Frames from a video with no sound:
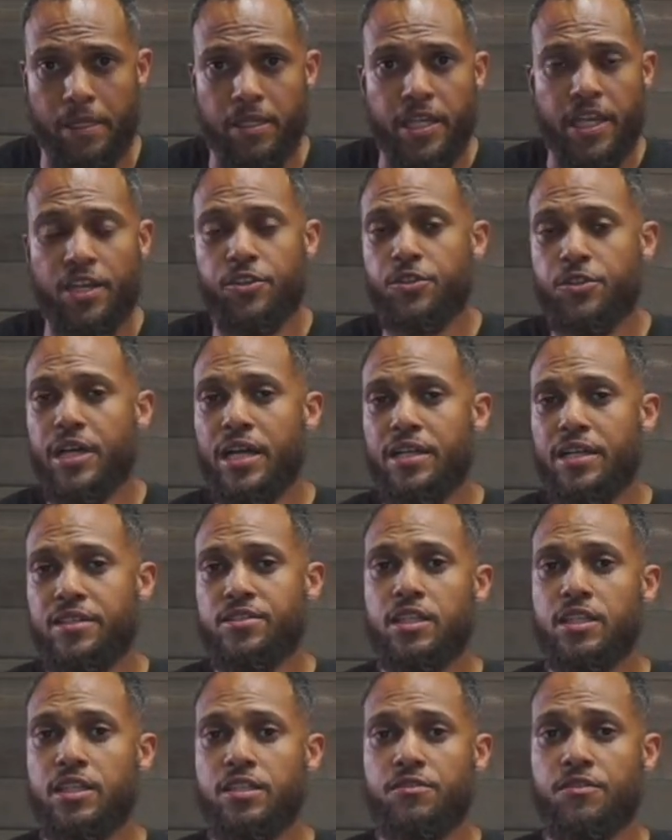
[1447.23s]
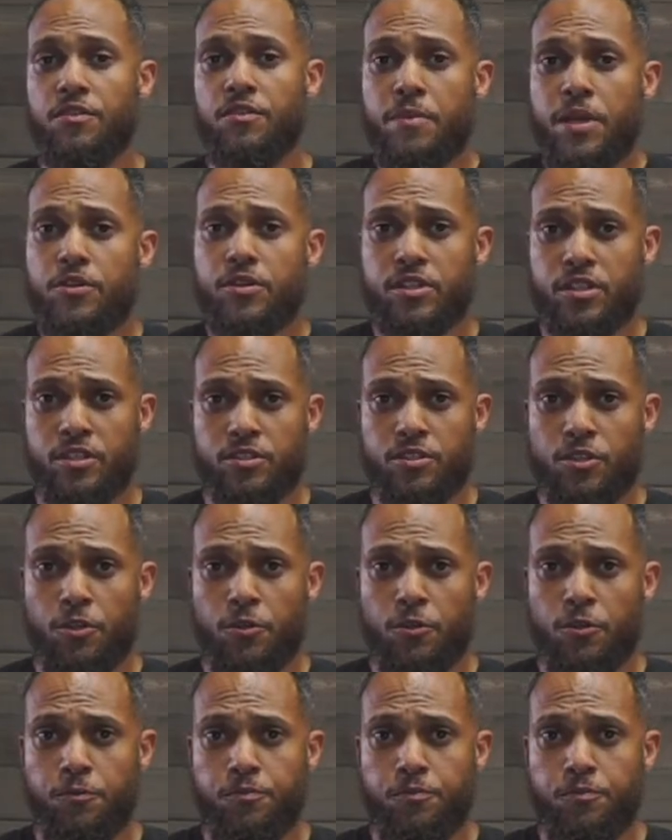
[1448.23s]
In the United States of America,
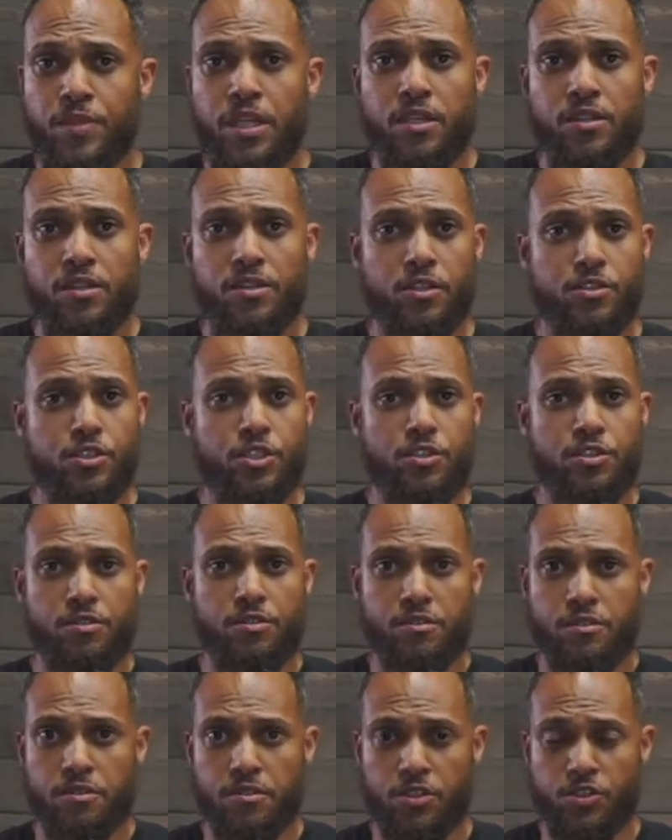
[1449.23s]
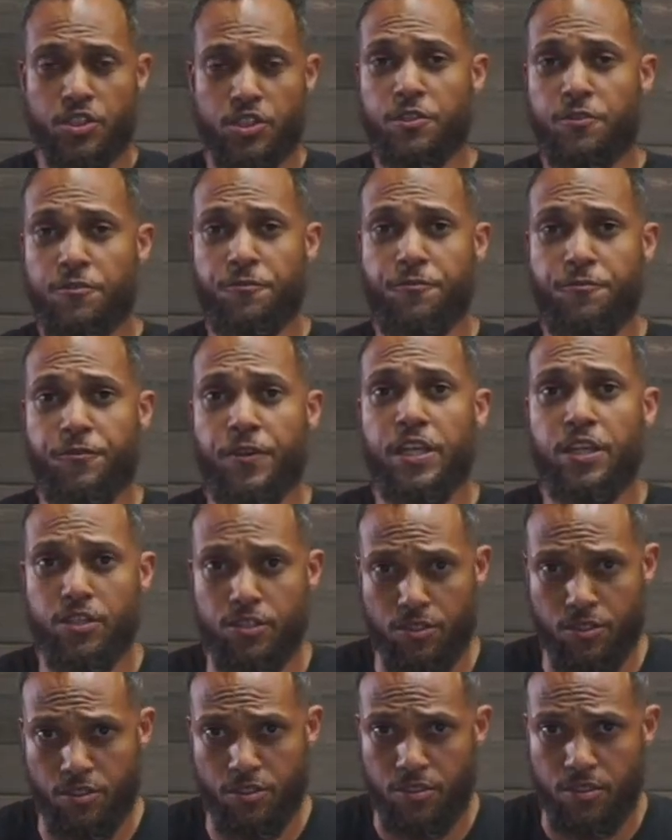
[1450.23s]
though, there's this
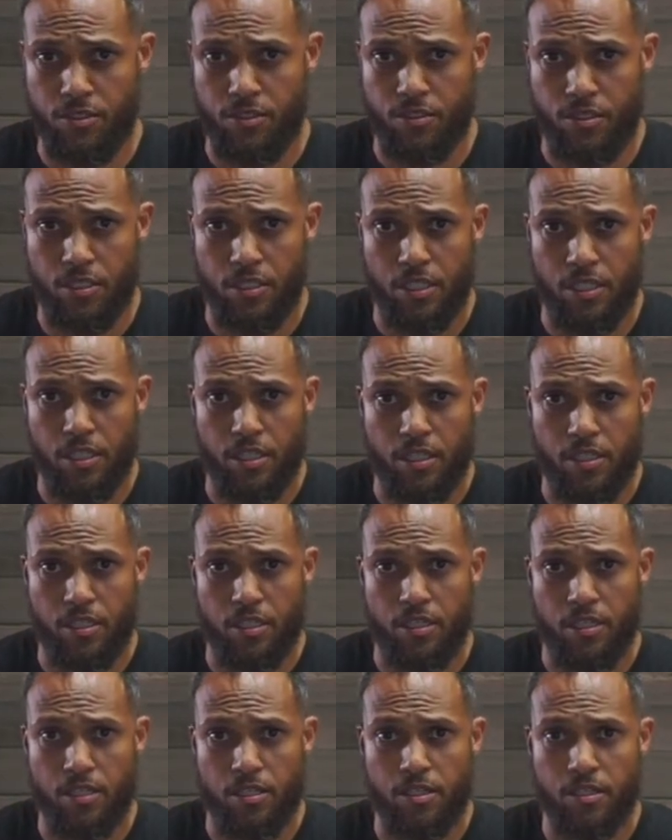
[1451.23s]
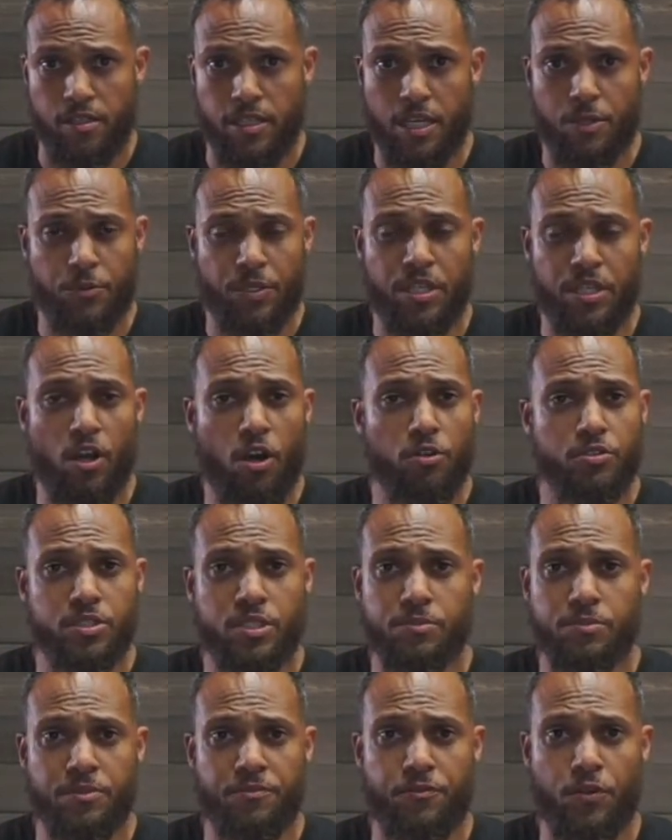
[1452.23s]
fear that we all
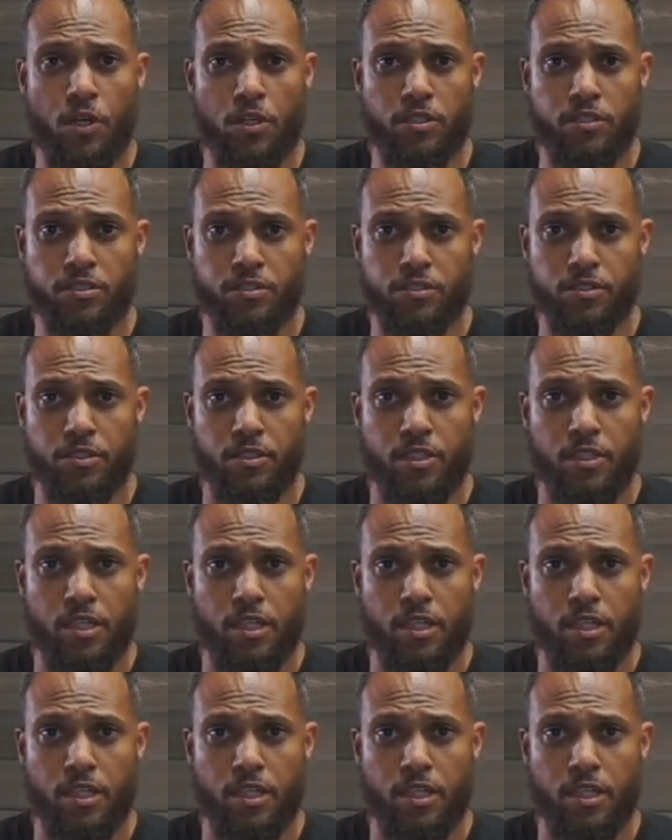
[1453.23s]
seem to fall under.